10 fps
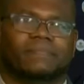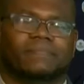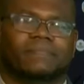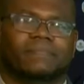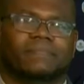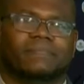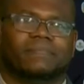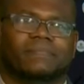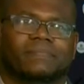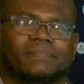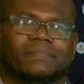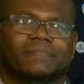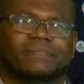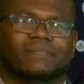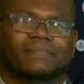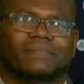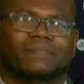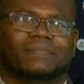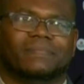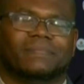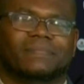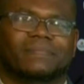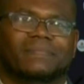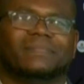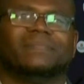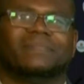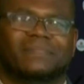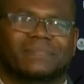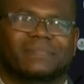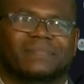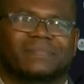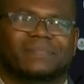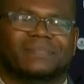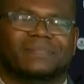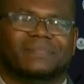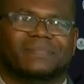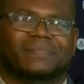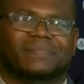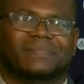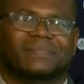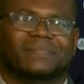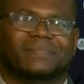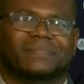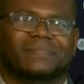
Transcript: This person isn't speaking.